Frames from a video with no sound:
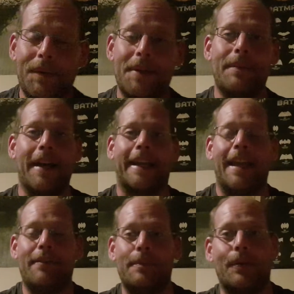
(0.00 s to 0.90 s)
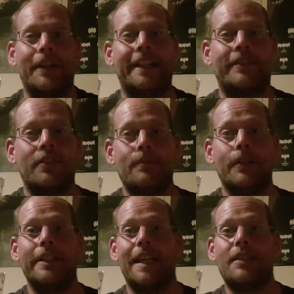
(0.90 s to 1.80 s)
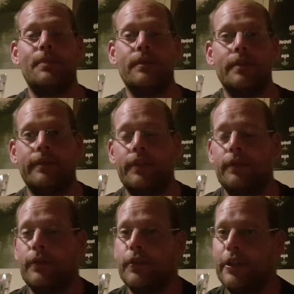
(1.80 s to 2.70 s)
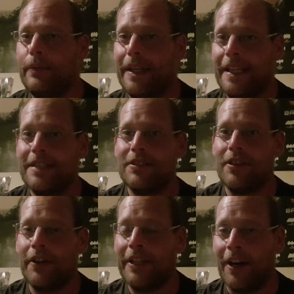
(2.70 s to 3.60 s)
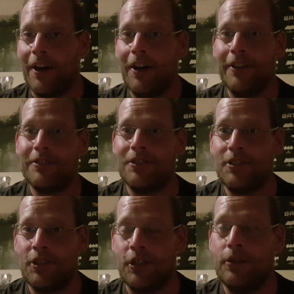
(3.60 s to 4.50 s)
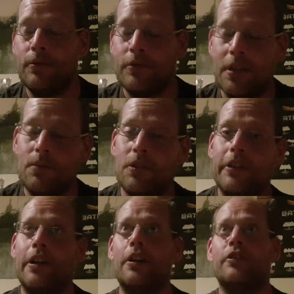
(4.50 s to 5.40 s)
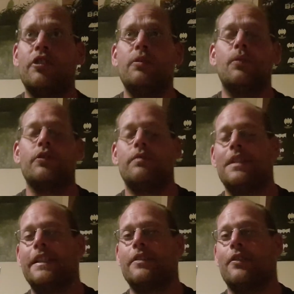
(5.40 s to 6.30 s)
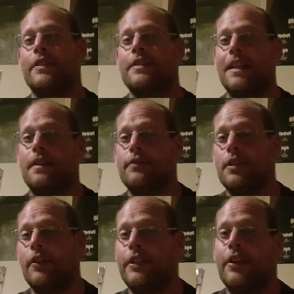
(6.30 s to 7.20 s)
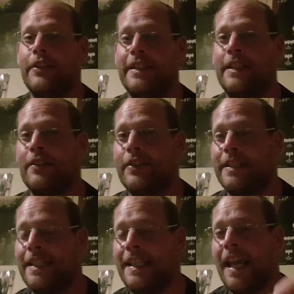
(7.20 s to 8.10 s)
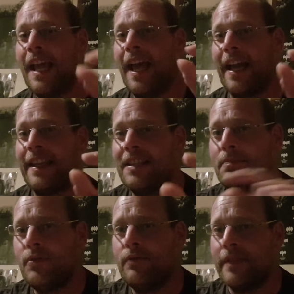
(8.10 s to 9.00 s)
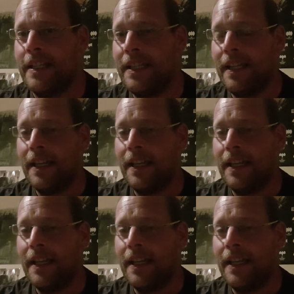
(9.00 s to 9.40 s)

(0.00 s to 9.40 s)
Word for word: Welcome back, everybody. So my next movie review for you is Die Hard 2. So Die Hard 2 was released on the 2nd of July 1990, and this movie